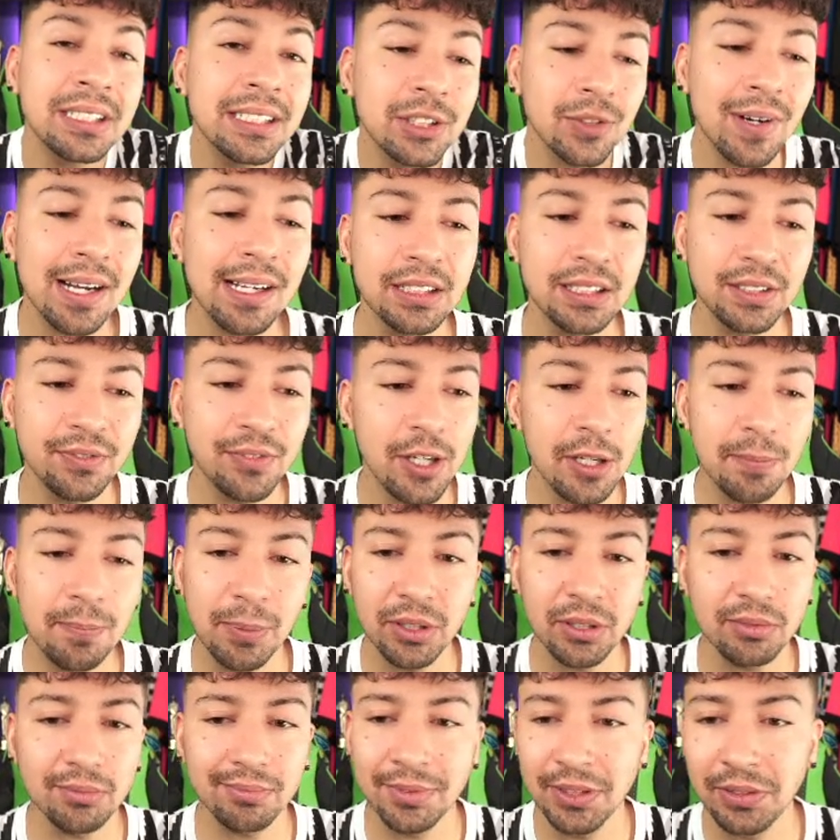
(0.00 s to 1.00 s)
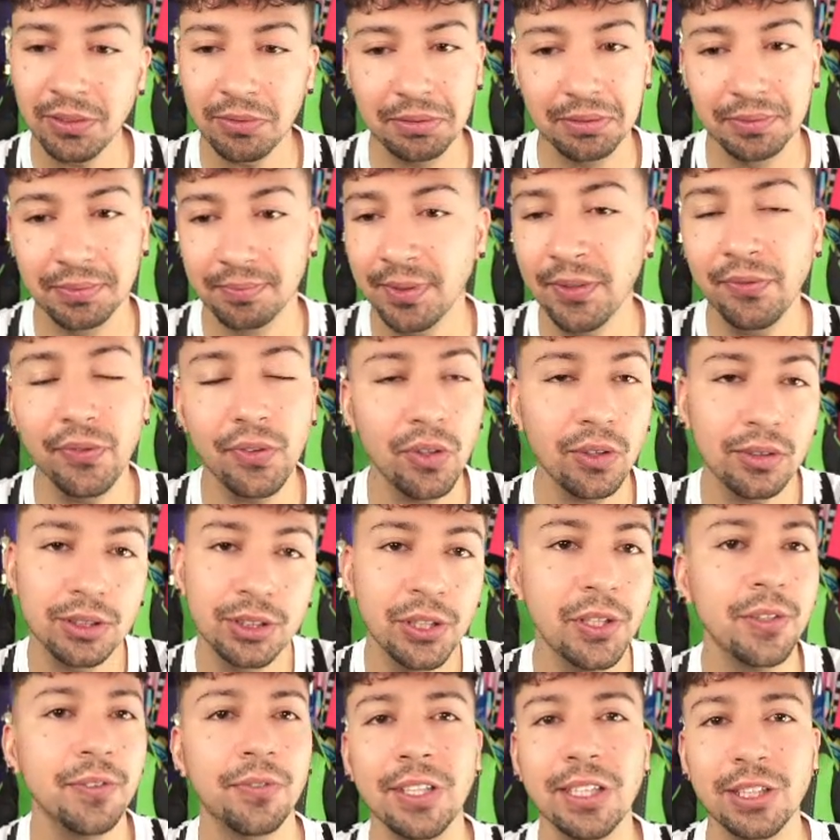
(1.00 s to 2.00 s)
transfer, but you've got
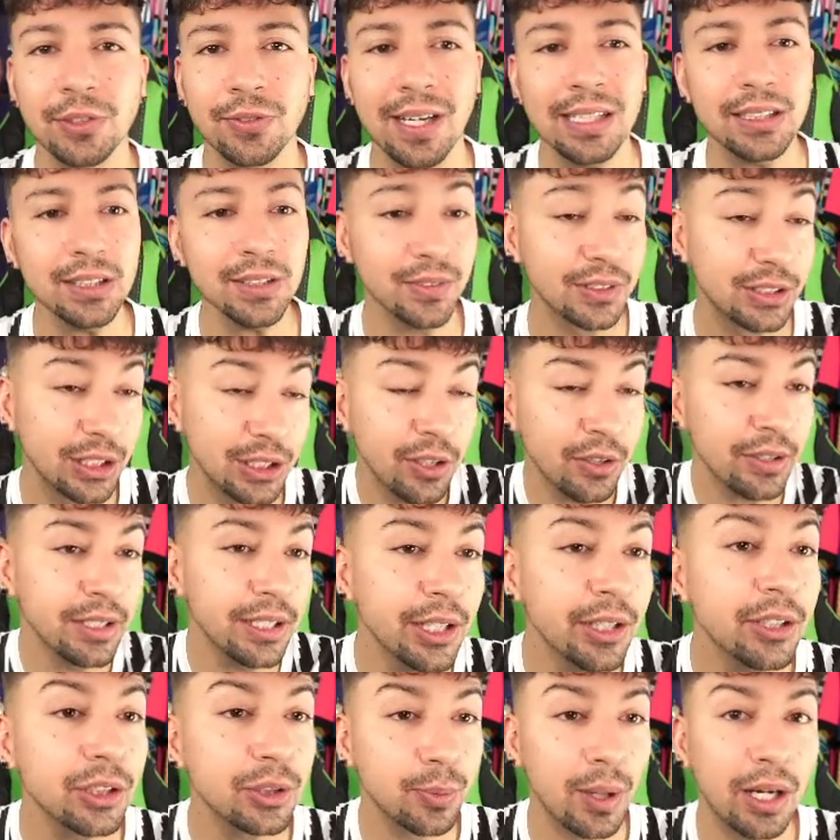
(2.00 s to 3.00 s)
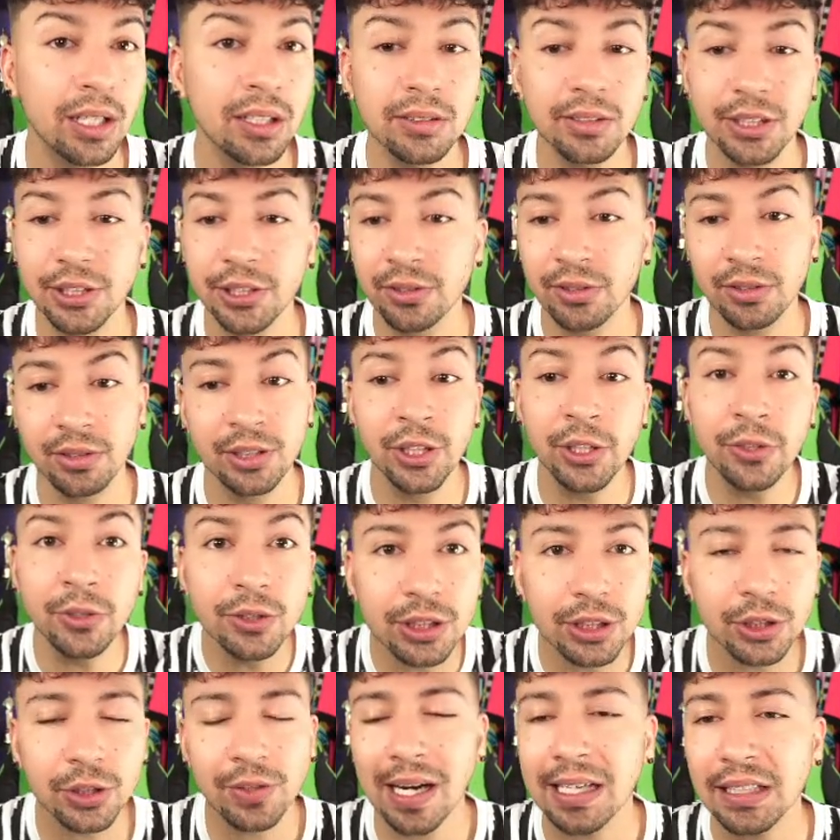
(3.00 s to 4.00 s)
2 free transfers. You've got to use one. You use
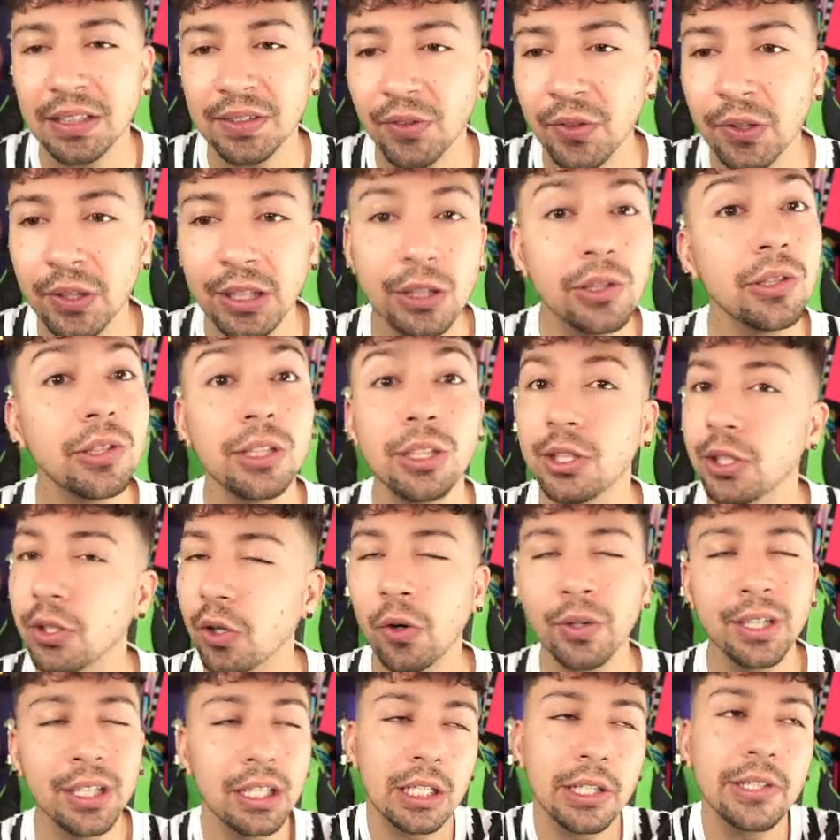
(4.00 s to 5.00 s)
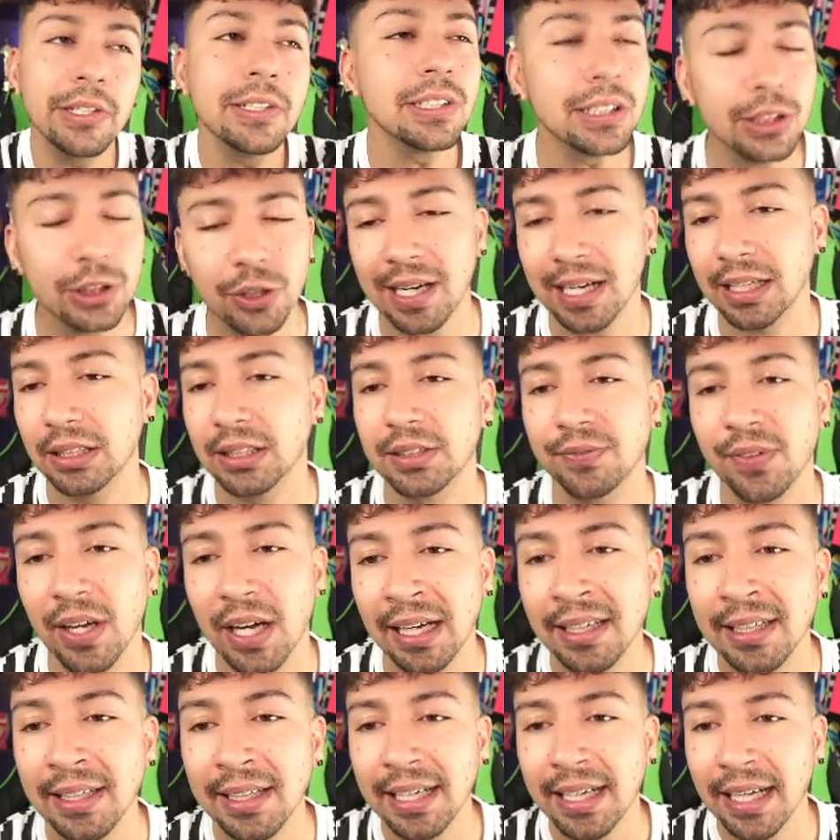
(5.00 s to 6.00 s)
a transfer or you lose a transfer.
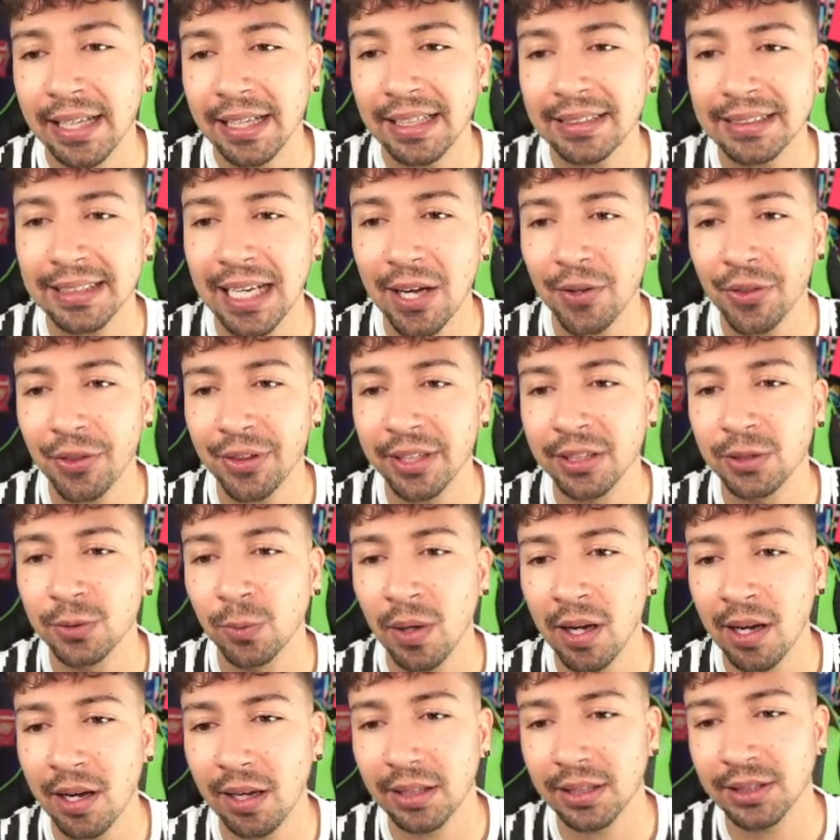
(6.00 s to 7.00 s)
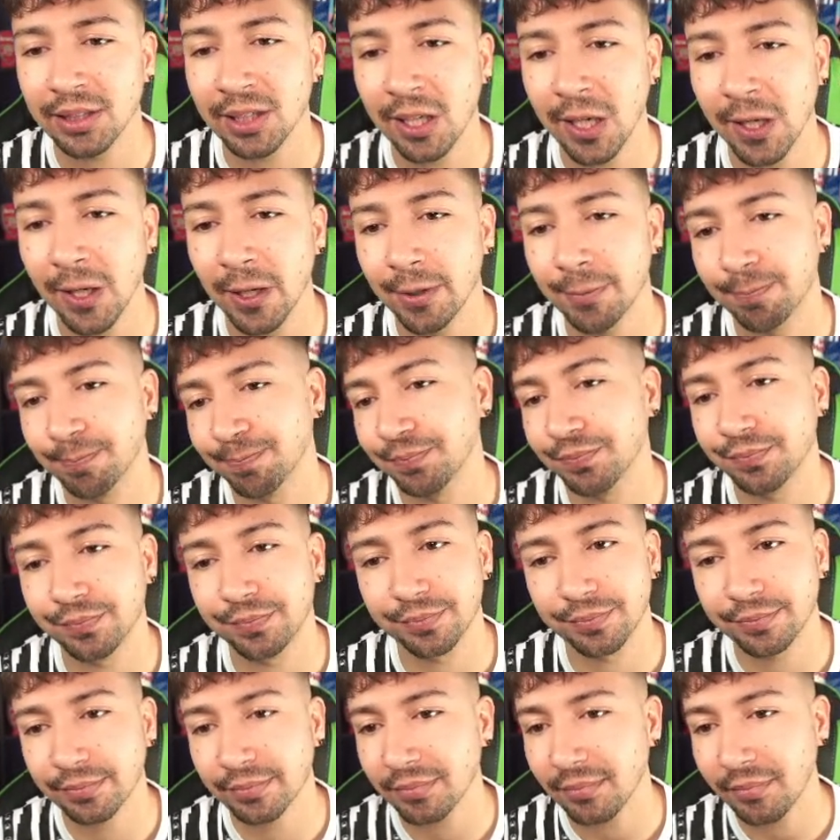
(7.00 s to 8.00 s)
That's how things work. So,
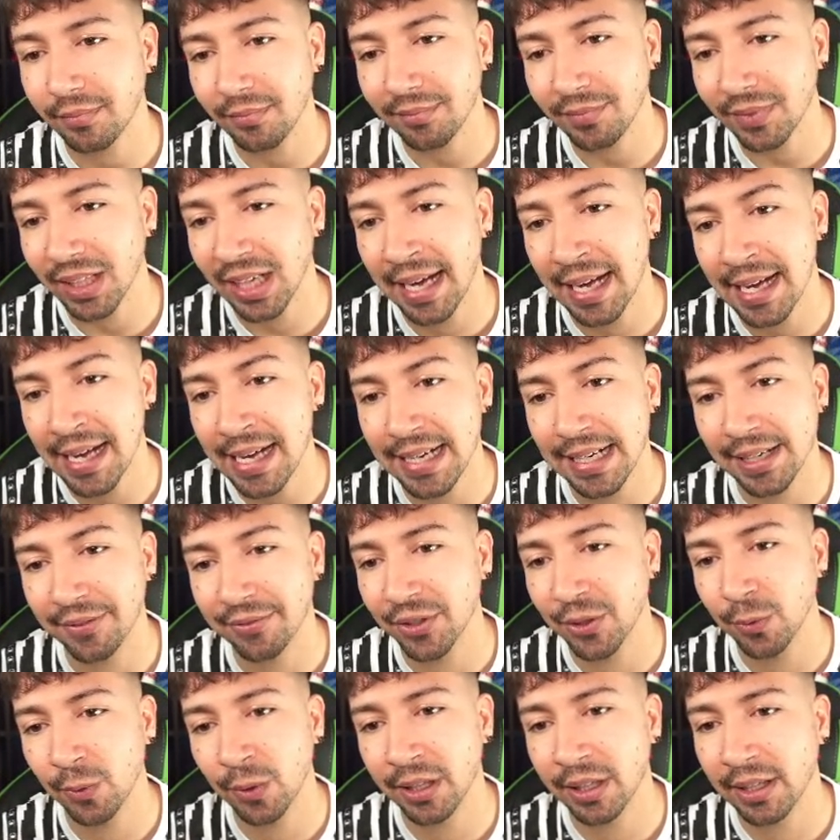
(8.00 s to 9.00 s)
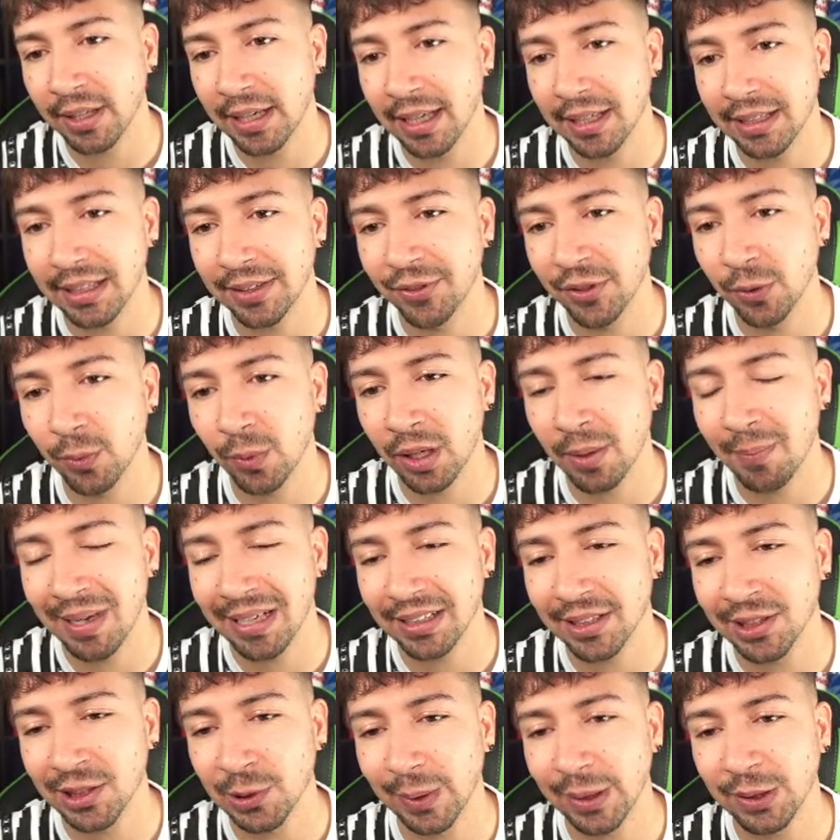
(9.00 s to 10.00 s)
hey, if you wanna make
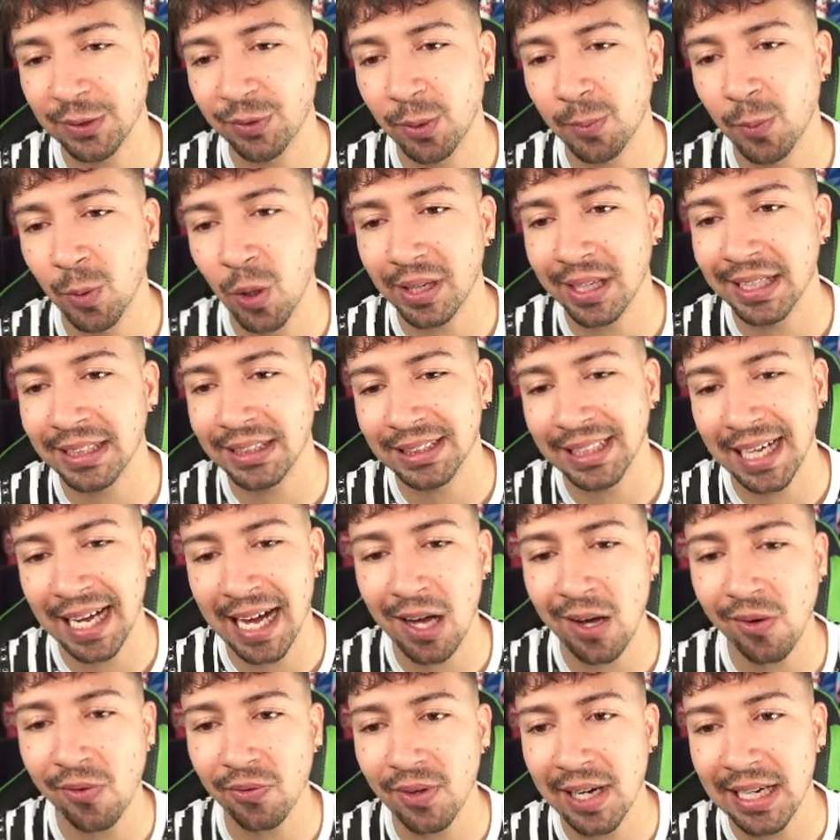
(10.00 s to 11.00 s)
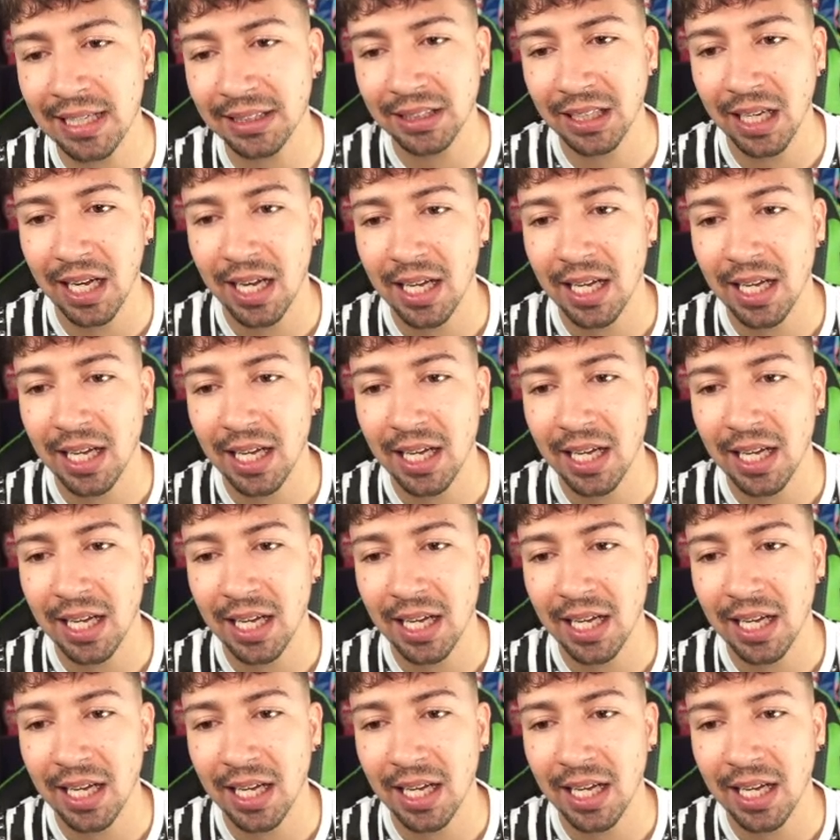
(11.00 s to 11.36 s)
the switch from Watkins to Alvarez,